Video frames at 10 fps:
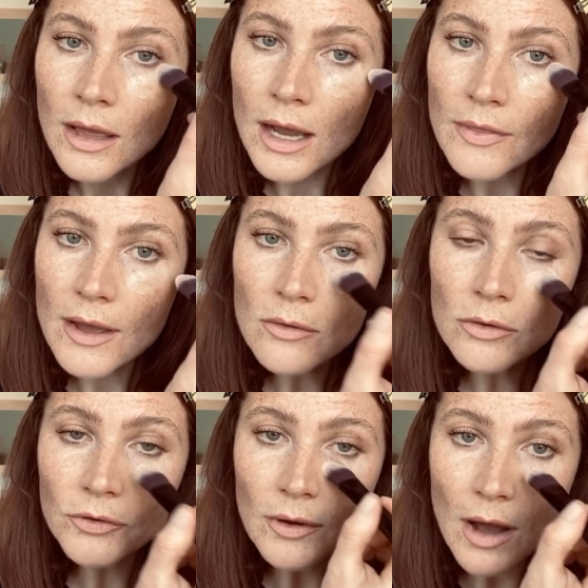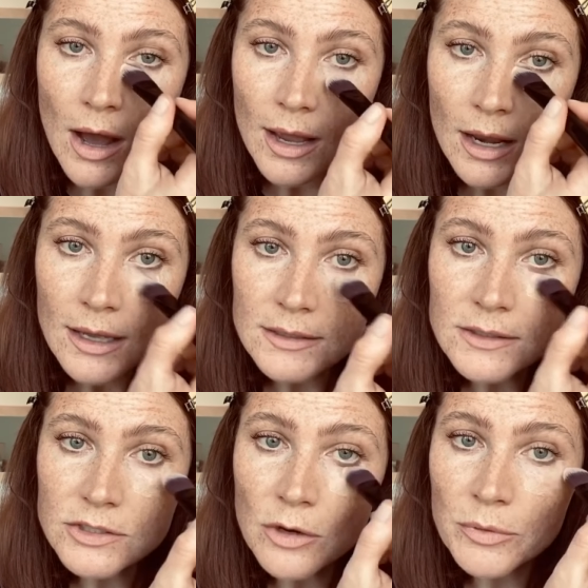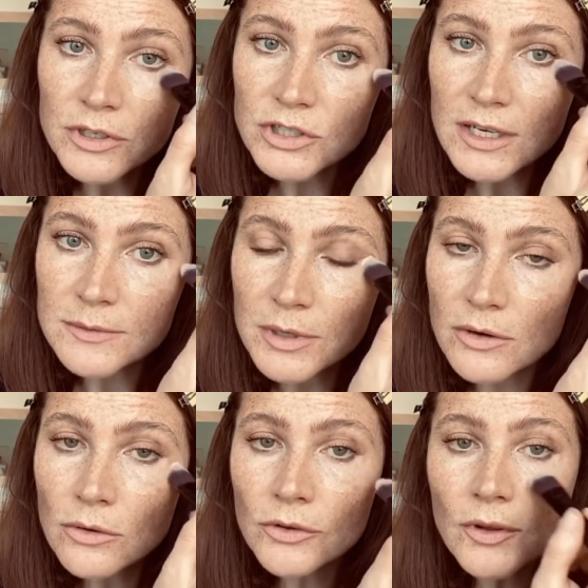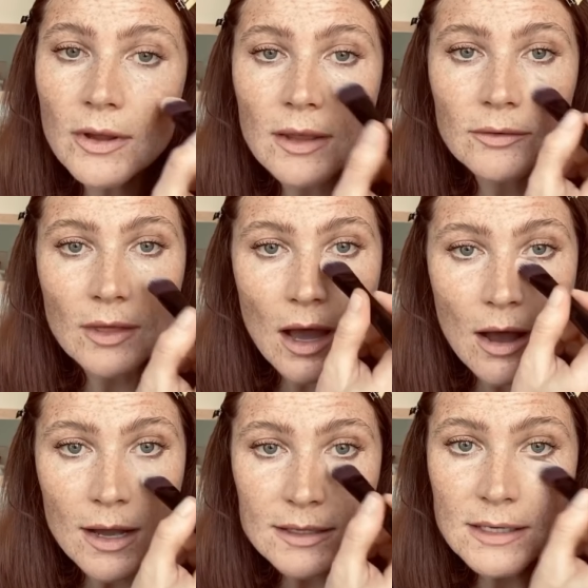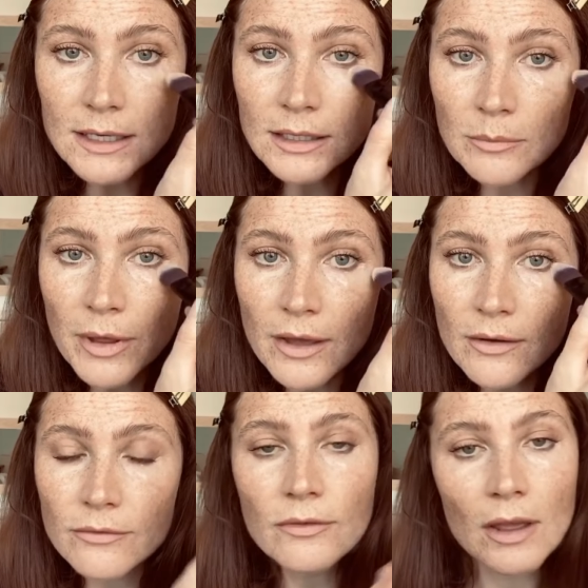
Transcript: And that also highlights the top of the cheeks, but it also gives the eyes a little bit of